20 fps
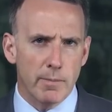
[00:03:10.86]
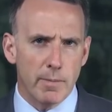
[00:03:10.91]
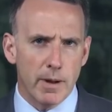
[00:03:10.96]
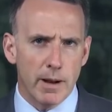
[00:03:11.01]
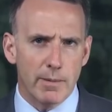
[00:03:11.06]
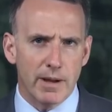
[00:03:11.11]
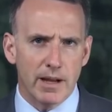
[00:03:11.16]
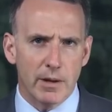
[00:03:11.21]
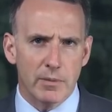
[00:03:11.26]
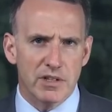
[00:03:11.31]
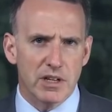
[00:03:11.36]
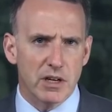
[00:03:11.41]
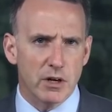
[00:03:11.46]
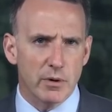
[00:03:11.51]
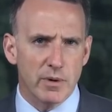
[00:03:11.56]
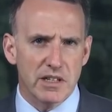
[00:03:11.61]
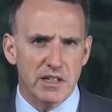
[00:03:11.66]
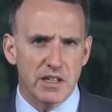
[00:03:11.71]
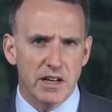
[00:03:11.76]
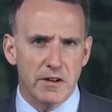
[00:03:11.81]
republic was
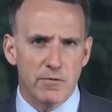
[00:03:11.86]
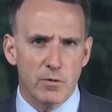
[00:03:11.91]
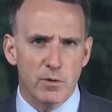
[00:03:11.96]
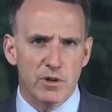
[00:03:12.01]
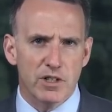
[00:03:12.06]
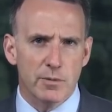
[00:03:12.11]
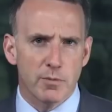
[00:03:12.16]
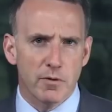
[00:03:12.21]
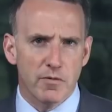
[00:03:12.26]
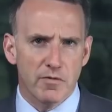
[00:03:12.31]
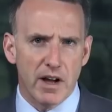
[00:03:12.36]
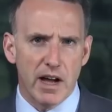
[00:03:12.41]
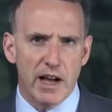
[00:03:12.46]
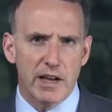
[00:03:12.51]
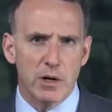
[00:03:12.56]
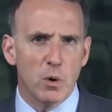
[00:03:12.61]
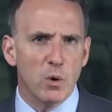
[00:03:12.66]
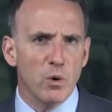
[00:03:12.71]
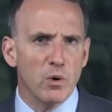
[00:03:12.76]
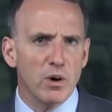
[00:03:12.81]
increasingly forced to
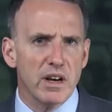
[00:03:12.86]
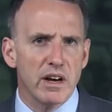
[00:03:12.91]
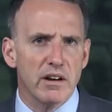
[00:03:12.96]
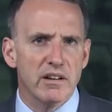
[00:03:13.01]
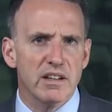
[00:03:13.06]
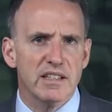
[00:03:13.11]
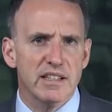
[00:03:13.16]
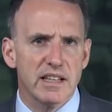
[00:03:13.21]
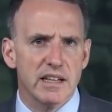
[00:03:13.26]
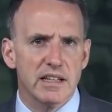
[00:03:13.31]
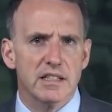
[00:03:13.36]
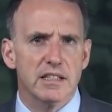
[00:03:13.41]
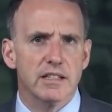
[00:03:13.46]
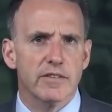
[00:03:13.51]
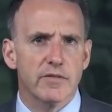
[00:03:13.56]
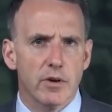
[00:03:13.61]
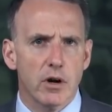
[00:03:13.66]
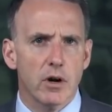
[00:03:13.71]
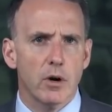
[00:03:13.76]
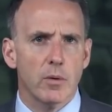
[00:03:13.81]
provide ordinary citizens
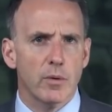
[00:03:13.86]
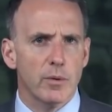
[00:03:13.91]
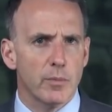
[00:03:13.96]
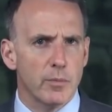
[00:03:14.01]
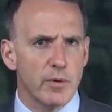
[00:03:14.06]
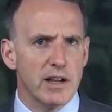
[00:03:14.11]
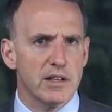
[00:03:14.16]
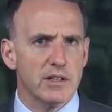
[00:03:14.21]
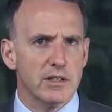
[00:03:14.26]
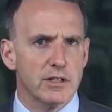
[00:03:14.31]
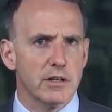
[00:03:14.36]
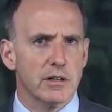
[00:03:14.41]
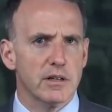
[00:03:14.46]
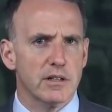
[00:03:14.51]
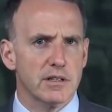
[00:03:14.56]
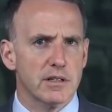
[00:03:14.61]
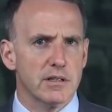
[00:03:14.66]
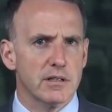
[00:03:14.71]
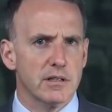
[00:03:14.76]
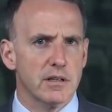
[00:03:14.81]
of Rome with bread and
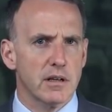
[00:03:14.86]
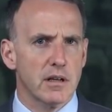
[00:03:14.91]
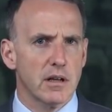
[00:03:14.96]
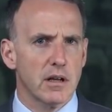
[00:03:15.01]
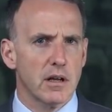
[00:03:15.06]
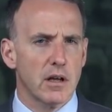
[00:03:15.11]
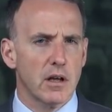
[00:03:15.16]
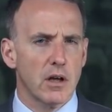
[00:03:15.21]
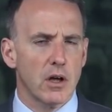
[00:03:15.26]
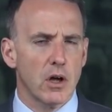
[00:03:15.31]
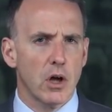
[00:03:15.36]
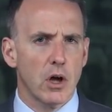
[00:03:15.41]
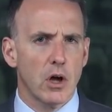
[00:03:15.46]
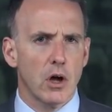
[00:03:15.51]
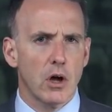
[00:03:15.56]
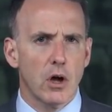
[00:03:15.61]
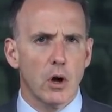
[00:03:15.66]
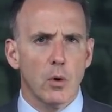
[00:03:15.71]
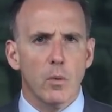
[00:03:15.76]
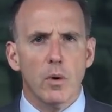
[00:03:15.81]
circuses.
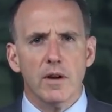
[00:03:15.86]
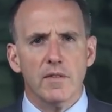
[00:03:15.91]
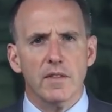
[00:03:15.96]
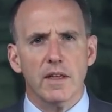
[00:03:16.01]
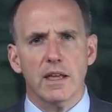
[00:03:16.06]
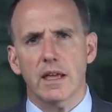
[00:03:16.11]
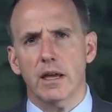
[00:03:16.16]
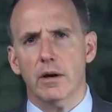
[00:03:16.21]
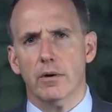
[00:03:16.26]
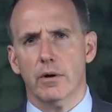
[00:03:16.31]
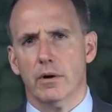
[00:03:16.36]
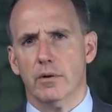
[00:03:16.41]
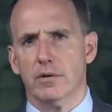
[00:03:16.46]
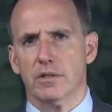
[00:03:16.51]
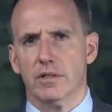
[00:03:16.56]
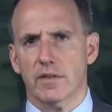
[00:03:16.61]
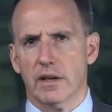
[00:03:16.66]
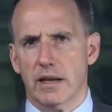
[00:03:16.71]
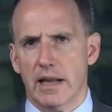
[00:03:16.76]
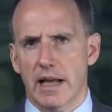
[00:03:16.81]
One of the
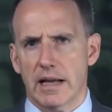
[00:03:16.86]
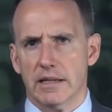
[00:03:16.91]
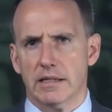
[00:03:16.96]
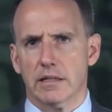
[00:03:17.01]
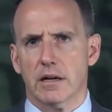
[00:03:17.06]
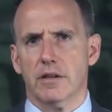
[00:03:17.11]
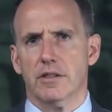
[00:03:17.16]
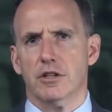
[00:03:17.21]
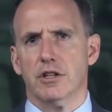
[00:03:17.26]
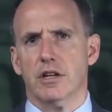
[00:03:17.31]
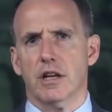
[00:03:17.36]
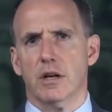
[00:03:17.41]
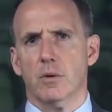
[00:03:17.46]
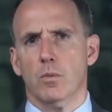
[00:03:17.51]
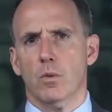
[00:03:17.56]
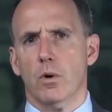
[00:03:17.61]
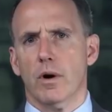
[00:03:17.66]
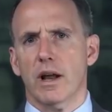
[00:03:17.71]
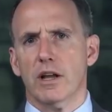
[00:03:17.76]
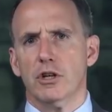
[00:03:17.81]
heroes of the last
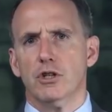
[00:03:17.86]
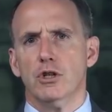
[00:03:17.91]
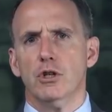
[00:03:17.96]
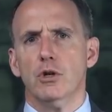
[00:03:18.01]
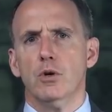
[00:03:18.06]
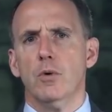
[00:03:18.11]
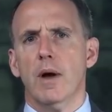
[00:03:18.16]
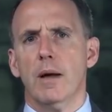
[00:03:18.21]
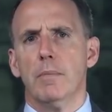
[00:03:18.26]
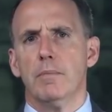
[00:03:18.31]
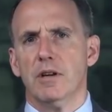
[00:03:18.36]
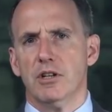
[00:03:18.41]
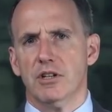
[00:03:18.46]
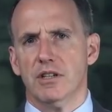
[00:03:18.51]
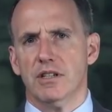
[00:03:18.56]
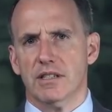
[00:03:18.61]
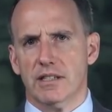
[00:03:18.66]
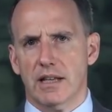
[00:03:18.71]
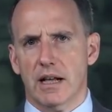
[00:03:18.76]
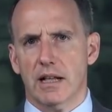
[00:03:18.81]
Carthaginian war had two
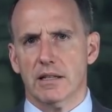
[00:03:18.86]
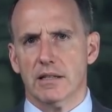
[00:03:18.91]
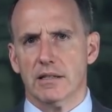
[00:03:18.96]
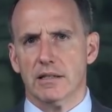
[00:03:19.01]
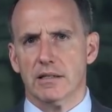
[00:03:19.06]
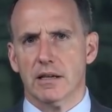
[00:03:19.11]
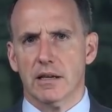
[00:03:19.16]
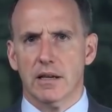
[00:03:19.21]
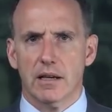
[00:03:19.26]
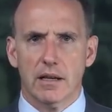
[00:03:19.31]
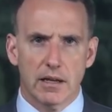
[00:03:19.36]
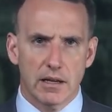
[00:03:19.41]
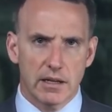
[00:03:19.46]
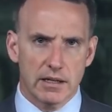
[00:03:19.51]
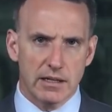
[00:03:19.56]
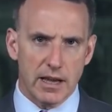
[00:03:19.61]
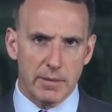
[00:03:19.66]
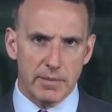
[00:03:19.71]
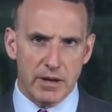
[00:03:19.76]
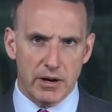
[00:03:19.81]
ambitious sons,
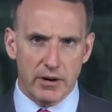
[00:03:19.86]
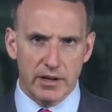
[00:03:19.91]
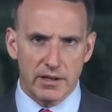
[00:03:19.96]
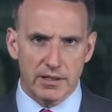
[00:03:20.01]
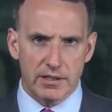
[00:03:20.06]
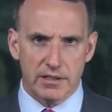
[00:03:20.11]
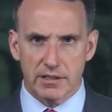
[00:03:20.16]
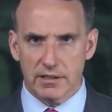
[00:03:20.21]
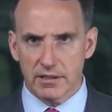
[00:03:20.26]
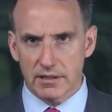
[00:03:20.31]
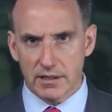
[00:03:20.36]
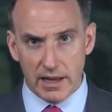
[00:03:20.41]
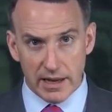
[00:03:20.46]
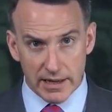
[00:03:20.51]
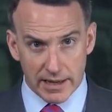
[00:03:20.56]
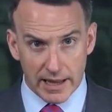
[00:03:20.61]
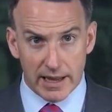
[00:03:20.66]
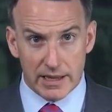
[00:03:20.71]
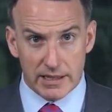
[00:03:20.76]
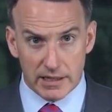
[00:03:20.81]
Tiberius
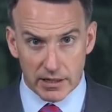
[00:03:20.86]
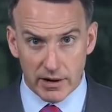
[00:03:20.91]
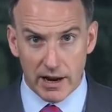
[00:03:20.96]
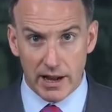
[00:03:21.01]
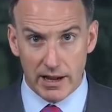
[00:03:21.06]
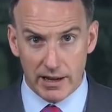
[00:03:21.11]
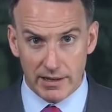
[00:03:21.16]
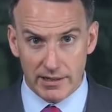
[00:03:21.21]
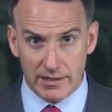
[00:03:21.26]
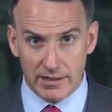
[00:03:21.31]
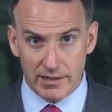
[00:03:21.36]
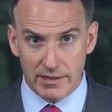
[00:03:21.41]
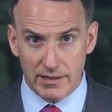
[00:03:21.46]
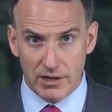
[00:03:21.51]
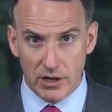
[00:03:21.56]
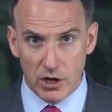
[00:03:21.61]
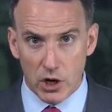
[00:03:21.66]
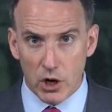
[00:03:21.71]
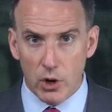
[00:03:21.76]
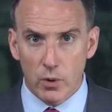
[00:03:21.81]
and Gaius Gracchus,
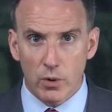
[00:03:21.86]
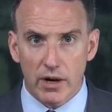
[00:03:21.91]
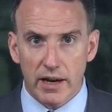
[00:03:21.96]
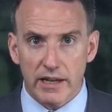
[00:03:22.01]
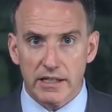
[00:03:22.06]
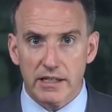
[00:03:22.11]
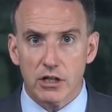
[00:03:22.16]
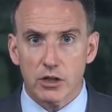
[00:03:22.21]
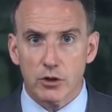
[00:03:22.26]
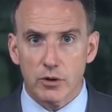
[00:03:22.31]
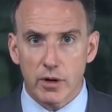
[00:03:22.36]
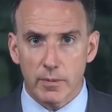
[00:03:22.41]
who were elected